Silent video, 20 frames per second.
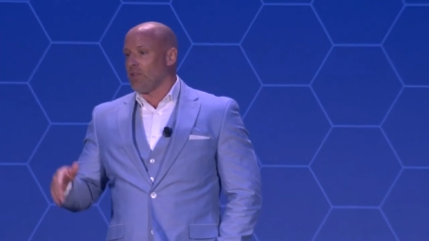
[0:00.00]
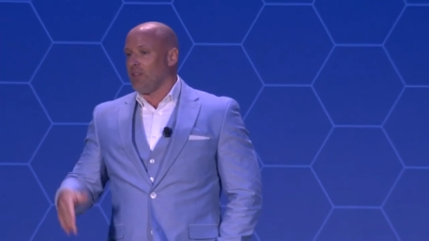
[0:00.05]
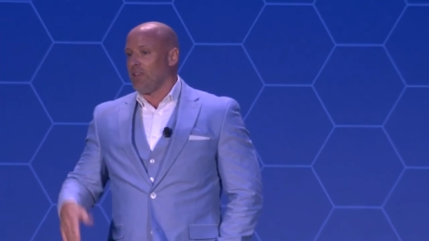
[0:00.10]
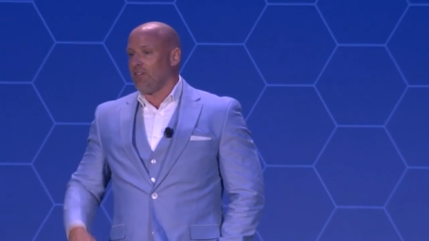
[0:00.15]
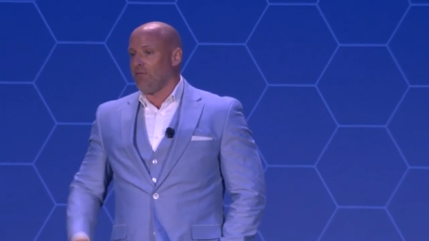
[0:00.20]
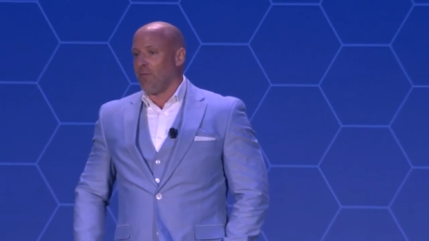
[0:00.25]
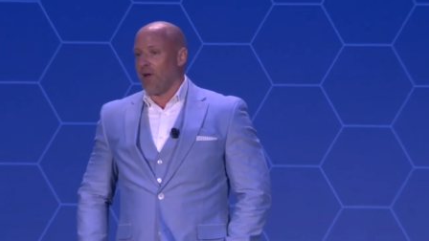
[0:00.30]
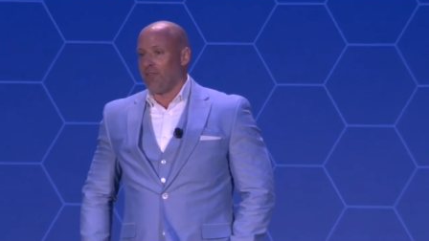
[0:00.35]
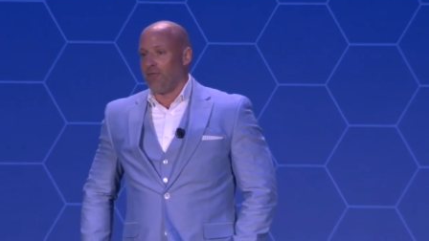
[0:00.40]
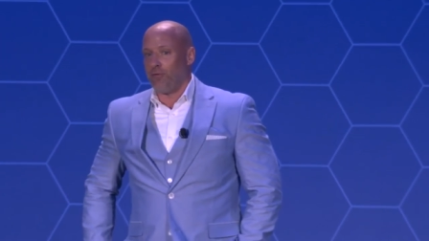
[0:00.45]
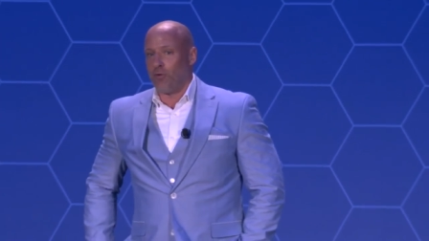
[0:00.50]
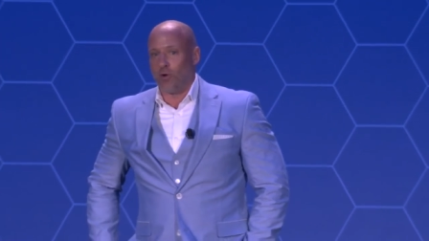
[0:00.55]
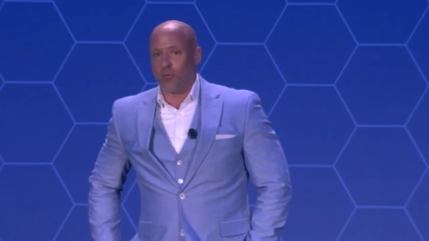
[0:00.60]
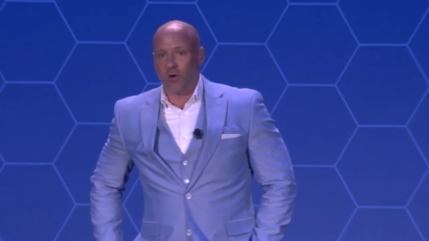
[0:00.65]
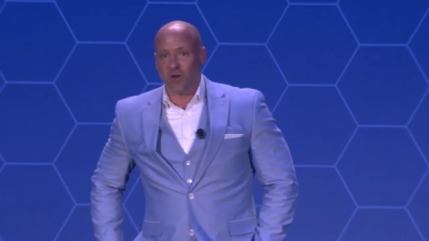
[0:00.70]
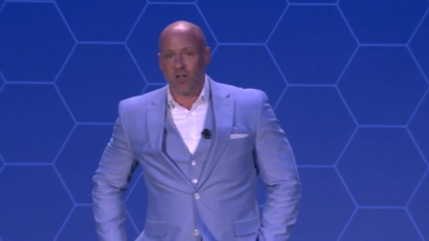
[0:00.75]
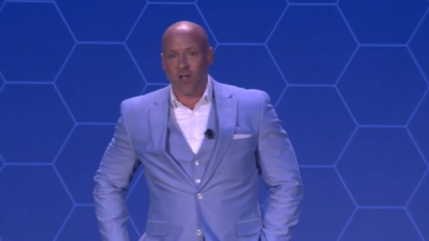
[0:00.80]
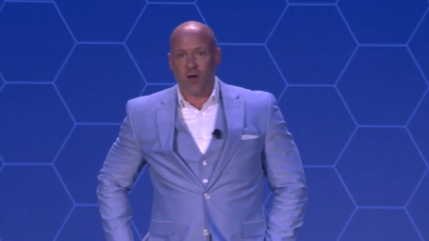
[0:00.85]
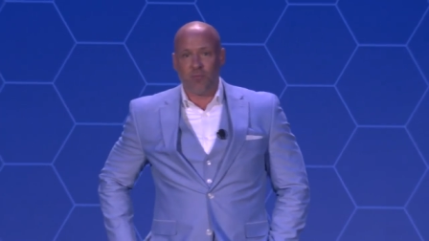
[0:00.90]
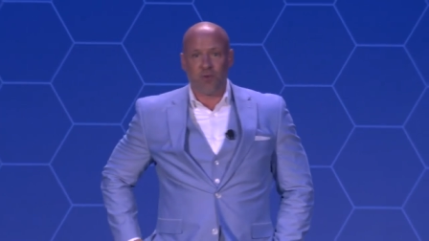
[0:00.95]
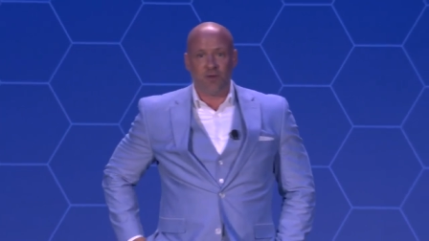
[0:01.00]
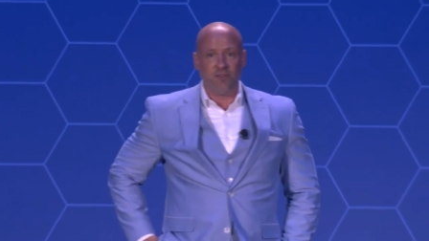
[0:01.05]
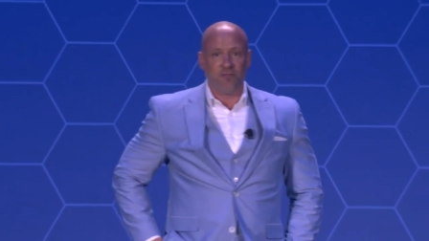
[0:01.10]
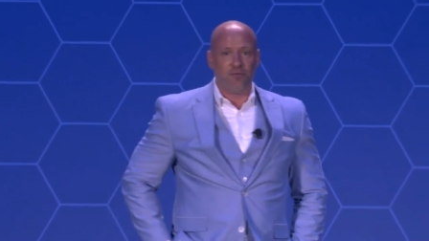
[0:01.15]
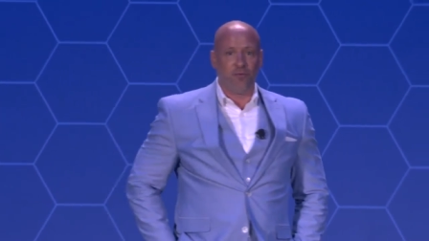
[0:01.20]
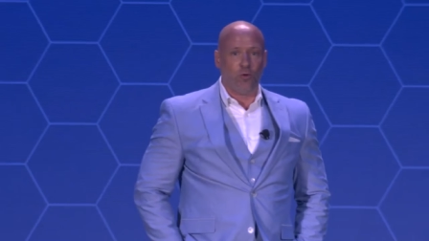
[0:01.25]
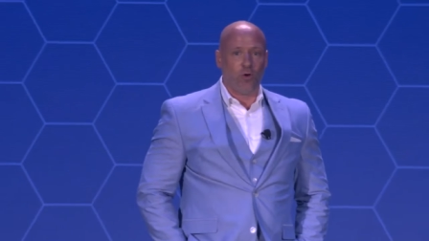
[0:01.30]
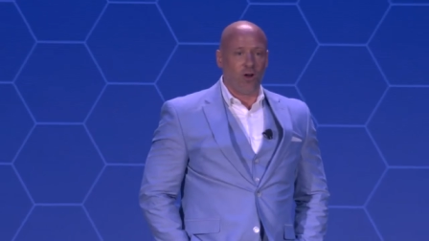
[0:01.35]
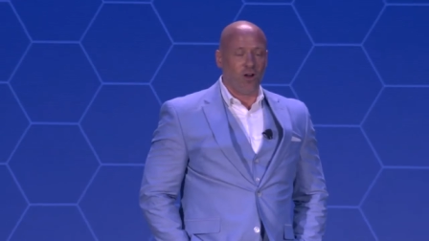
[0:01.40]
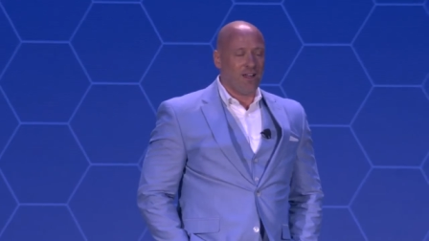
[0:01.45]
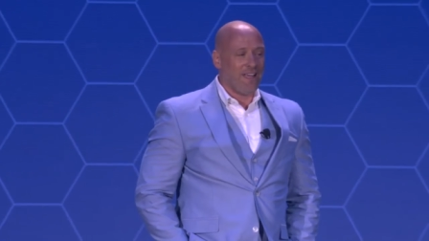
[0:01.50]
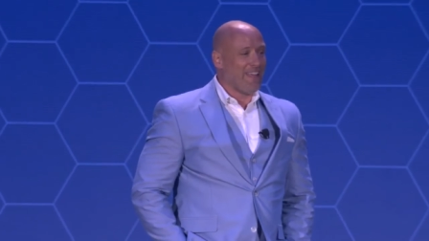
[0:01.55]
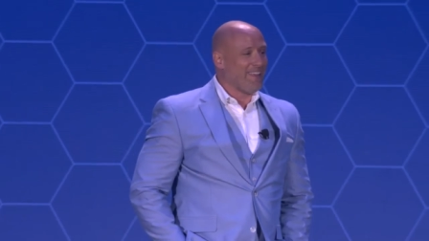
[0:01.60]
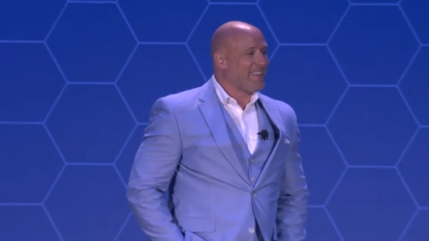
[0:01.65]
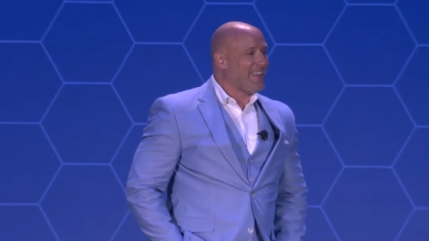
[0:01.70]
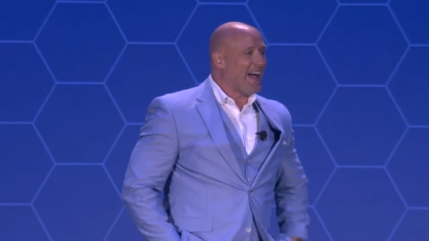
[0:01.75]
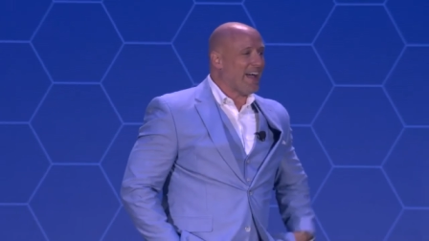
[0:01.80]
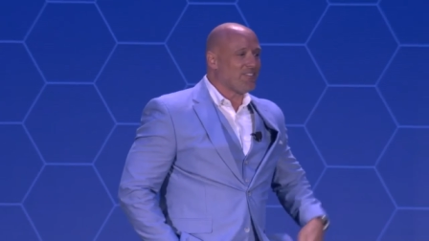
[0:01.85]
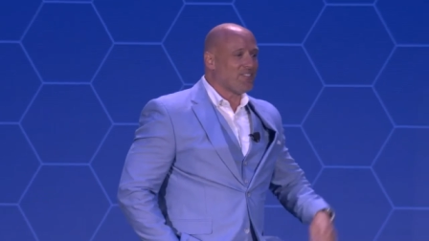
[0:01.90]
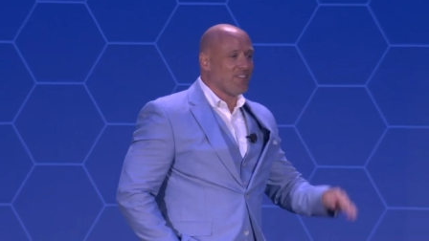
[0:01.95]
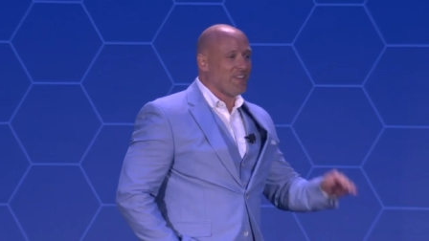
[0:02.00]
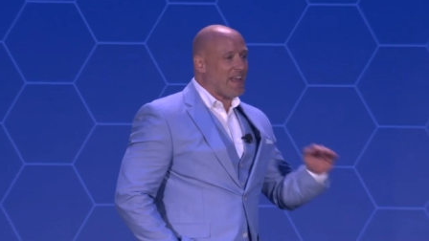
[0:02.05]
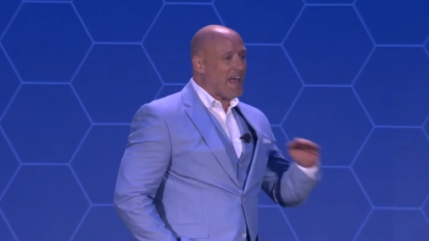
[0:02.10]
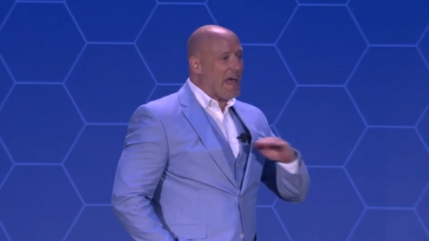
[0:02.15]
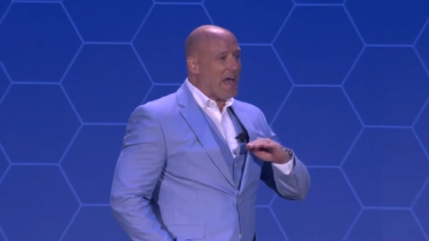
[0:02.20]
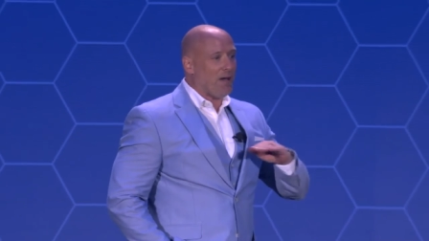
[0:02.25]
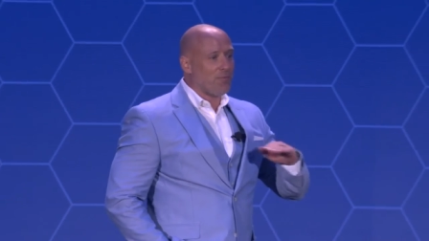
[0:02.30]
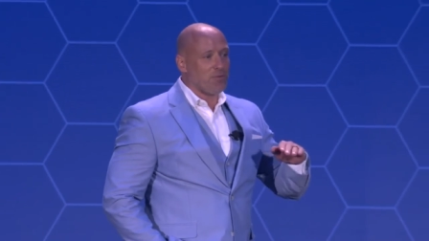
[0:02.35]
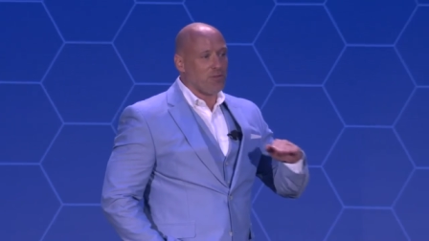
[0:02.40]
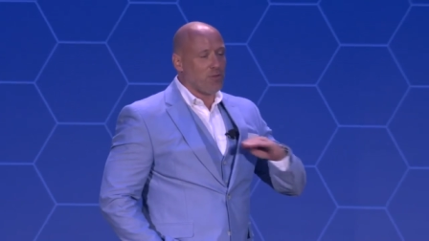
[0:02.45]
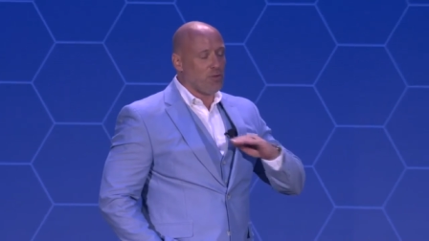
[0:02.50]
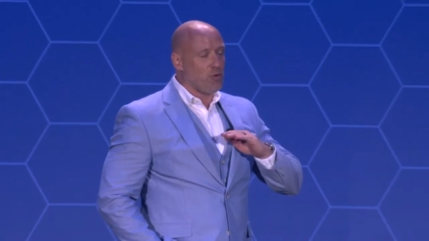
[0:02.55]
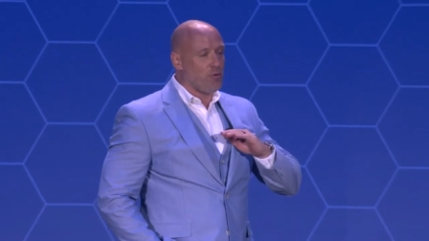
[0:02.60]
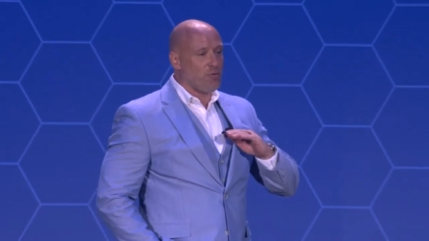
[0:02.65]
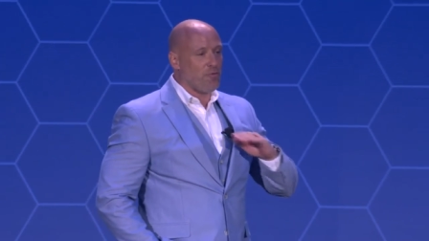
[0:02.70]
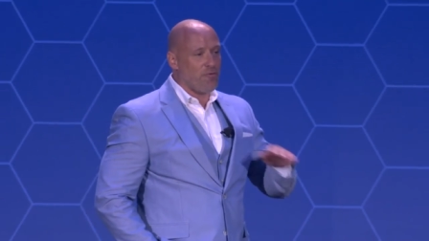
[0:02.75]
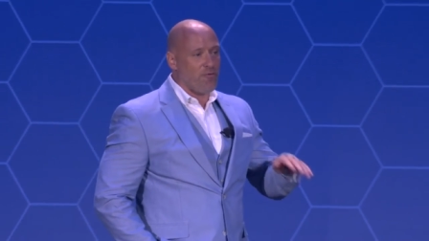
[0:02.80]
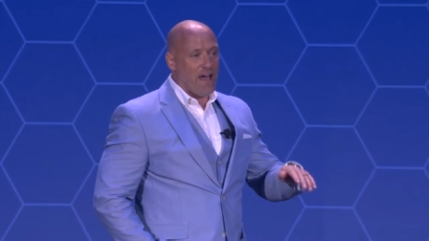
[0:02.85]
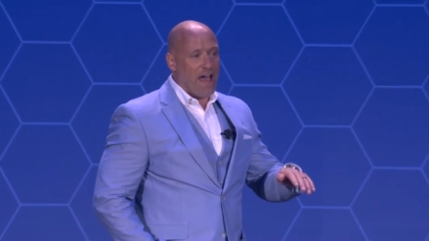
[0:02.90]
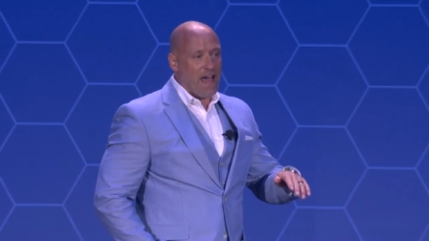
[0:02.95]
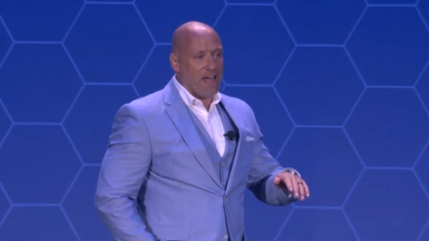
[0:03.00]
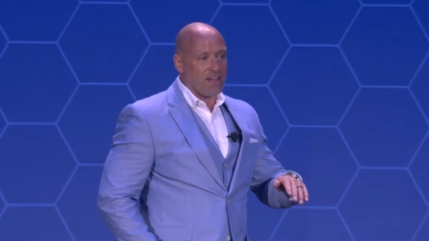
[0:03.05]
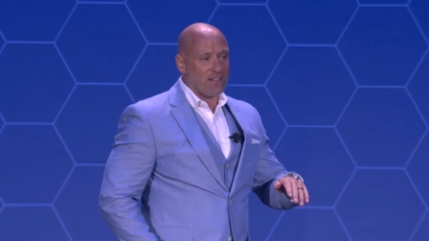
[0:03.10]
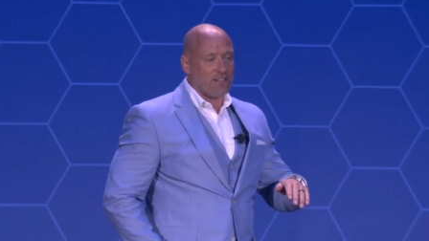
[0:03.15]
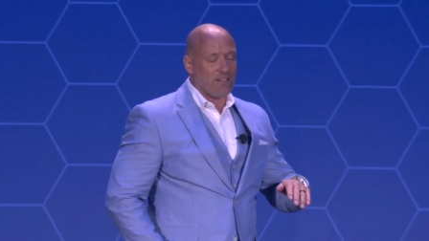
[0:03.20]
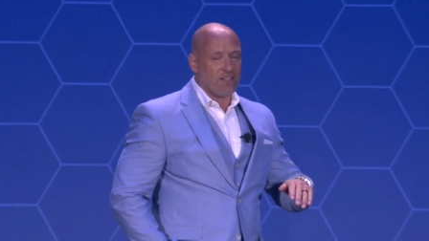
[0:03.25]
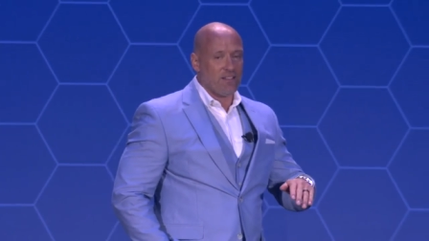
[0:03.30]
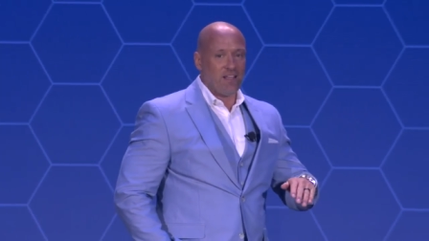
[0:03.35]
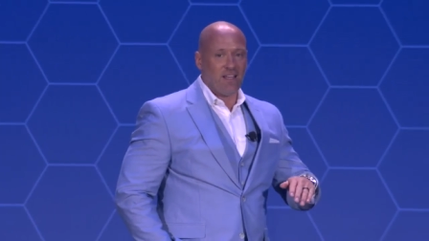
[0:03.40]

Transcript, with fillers: leave my former company for, and that's an absolute fact,